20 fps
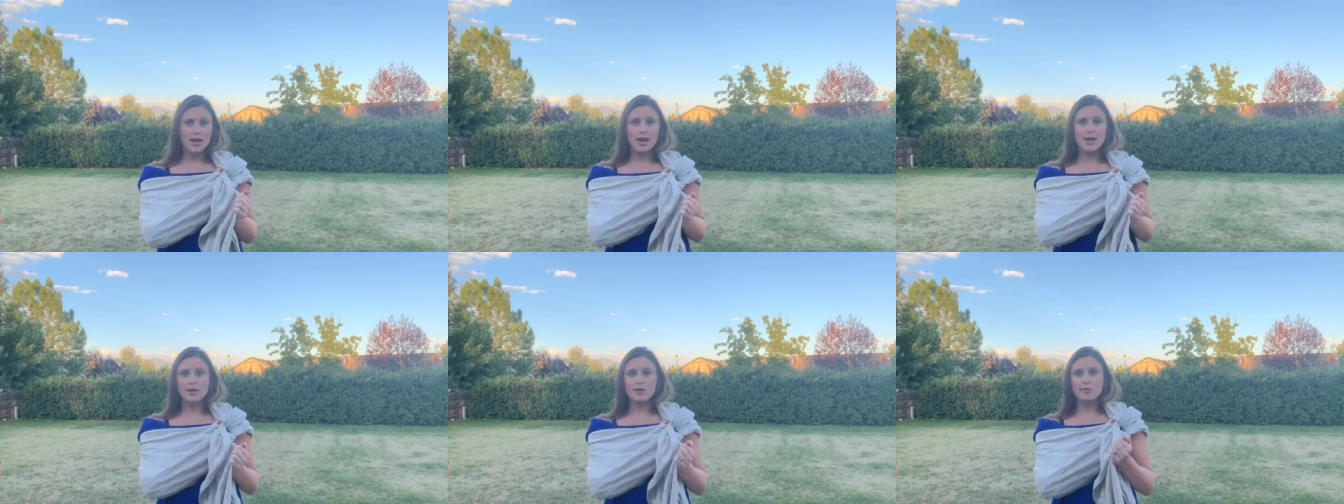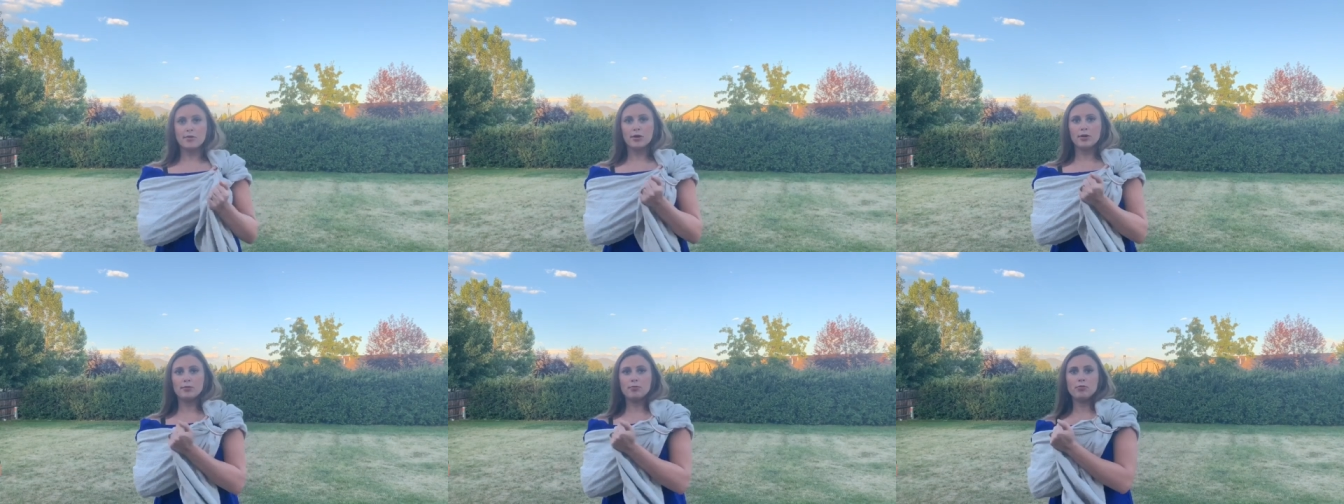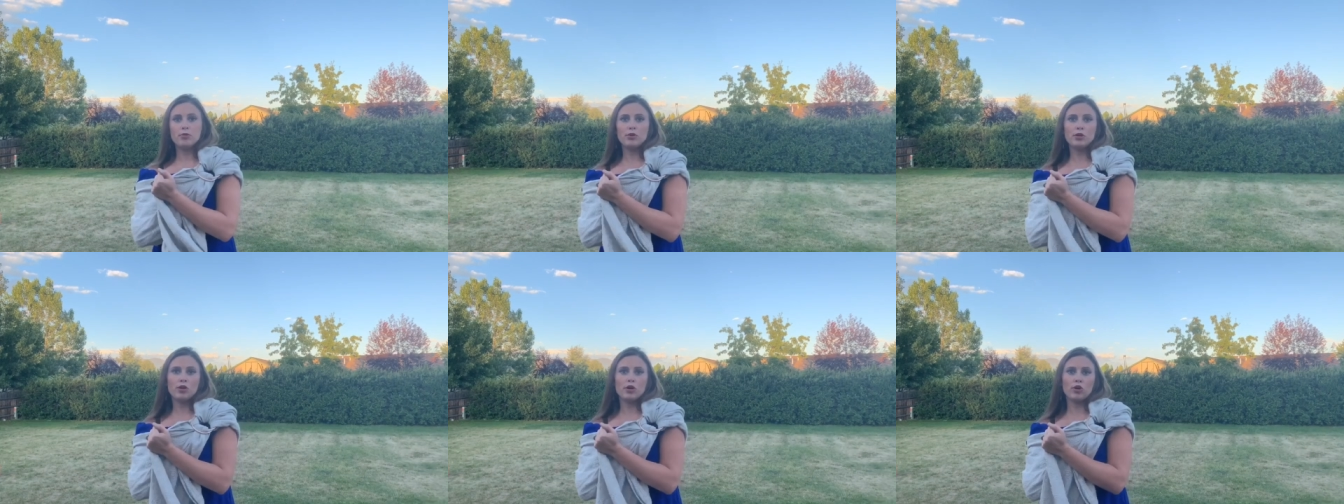And you want to
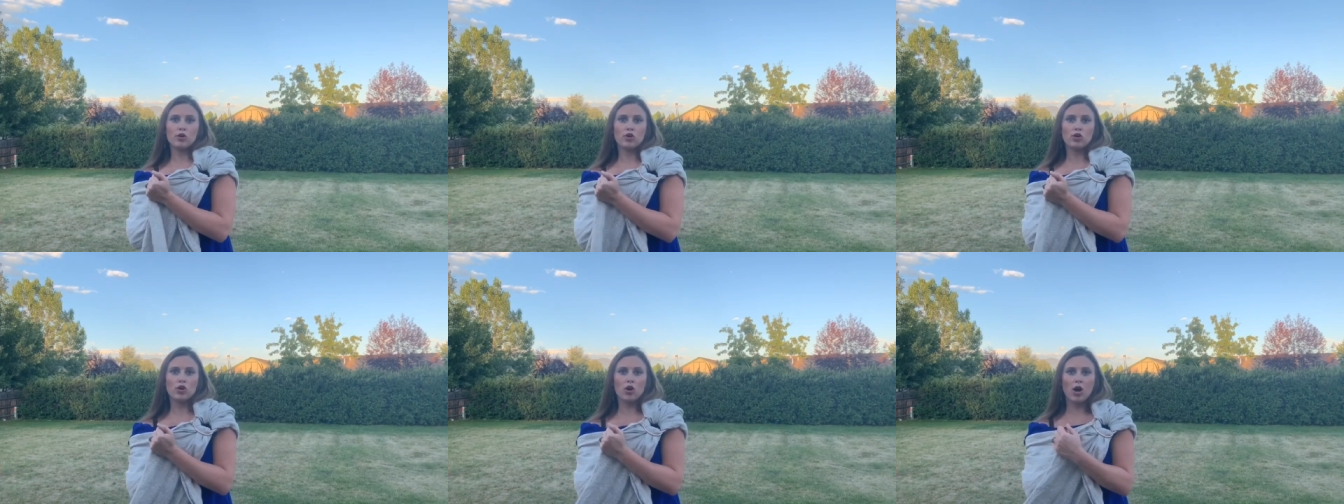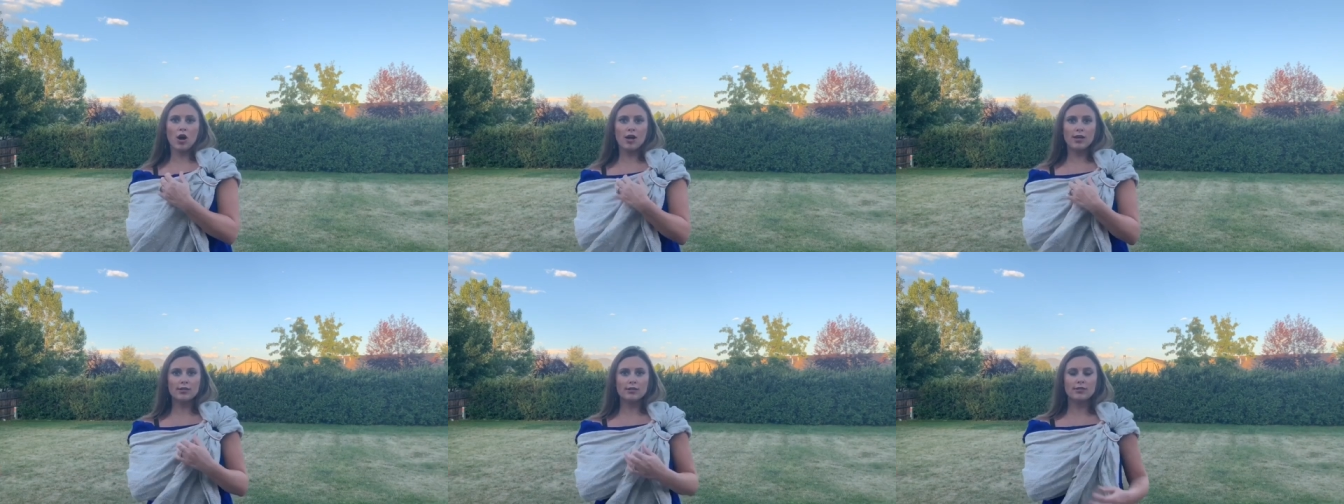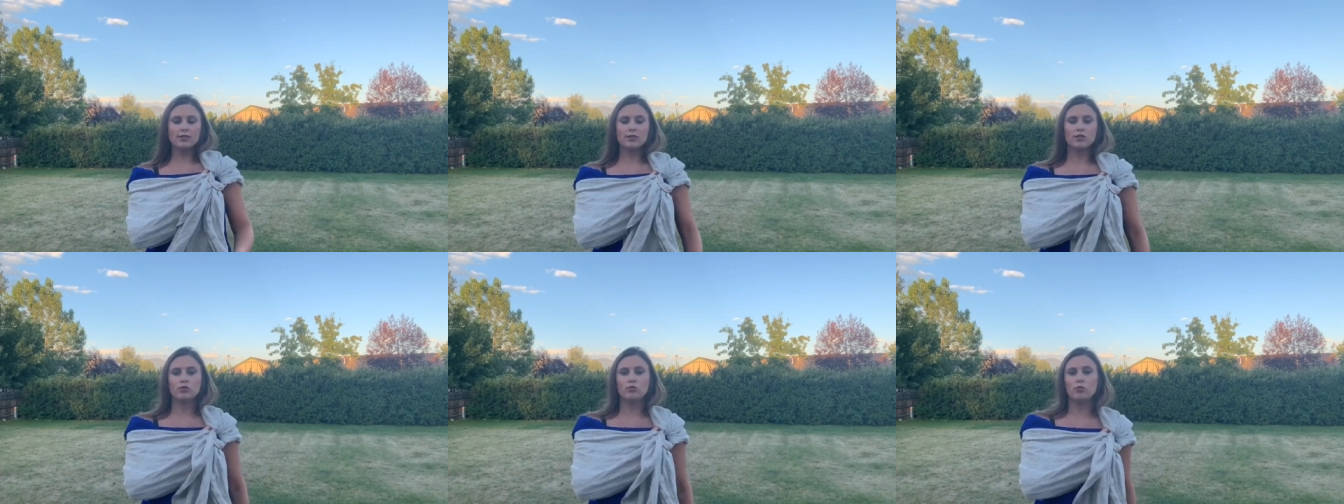put it
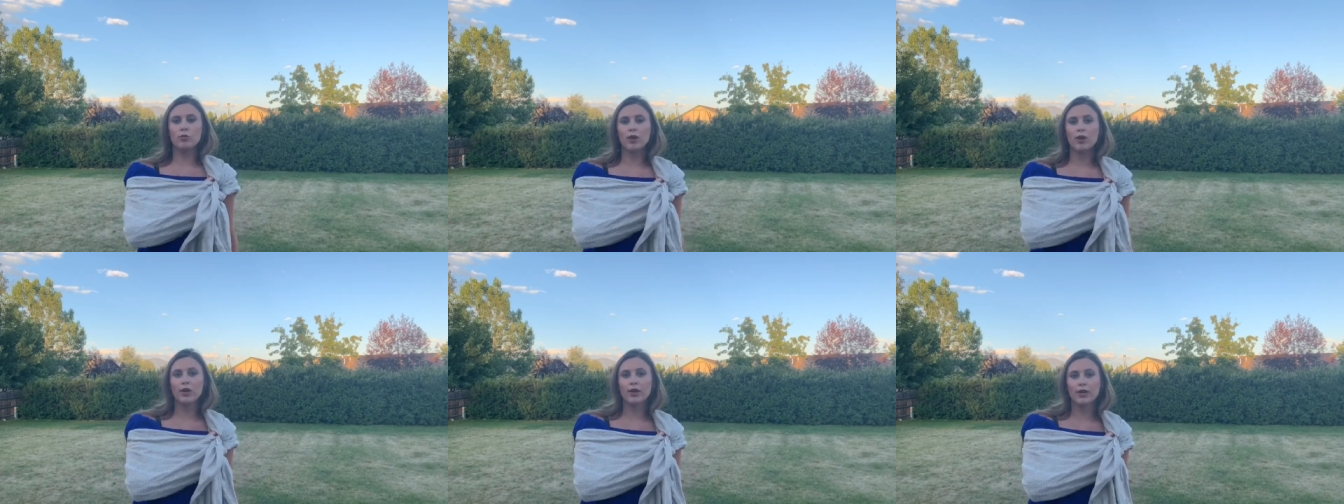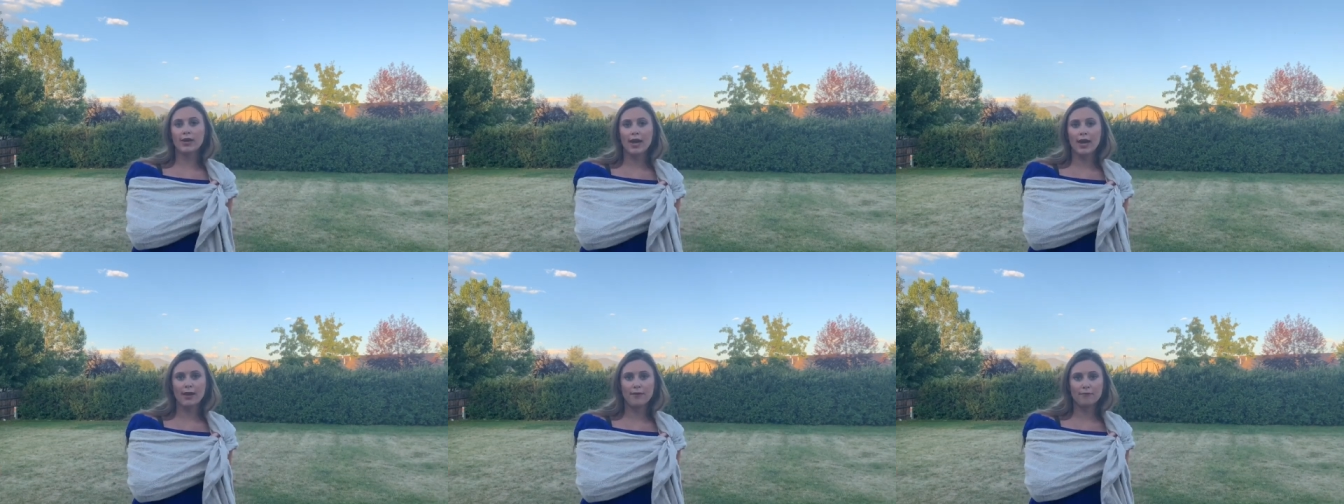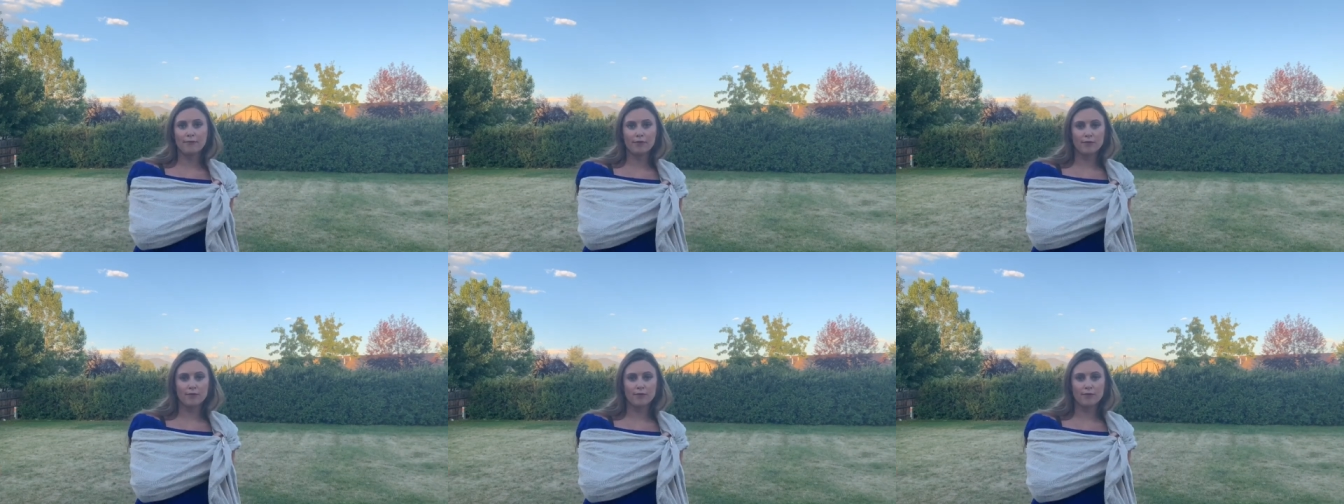across to where it came